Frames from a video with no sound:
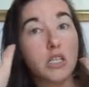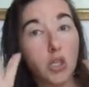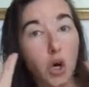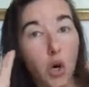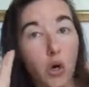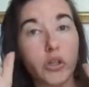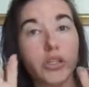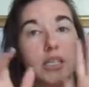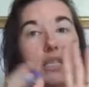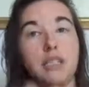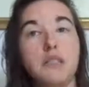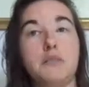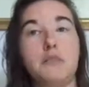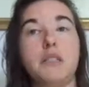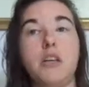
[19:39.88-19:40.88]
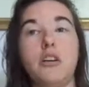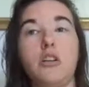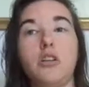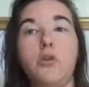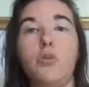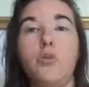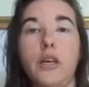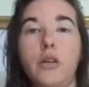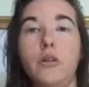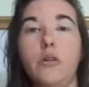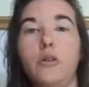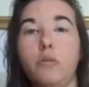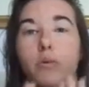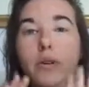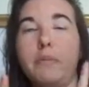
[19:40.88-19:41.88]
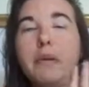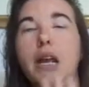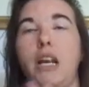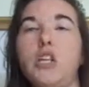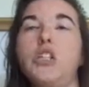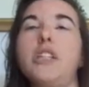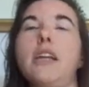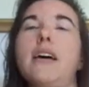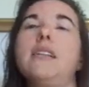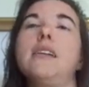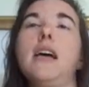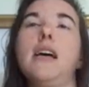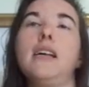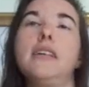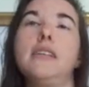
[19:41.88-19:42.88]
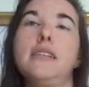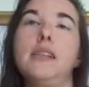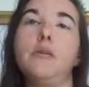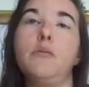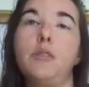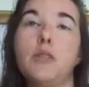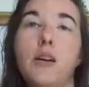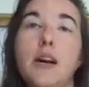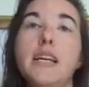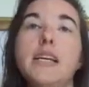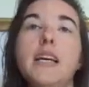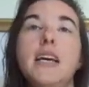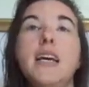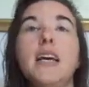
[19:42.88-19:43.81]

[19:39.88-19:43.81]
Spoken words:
Totally substantial. We managed that, and it was great.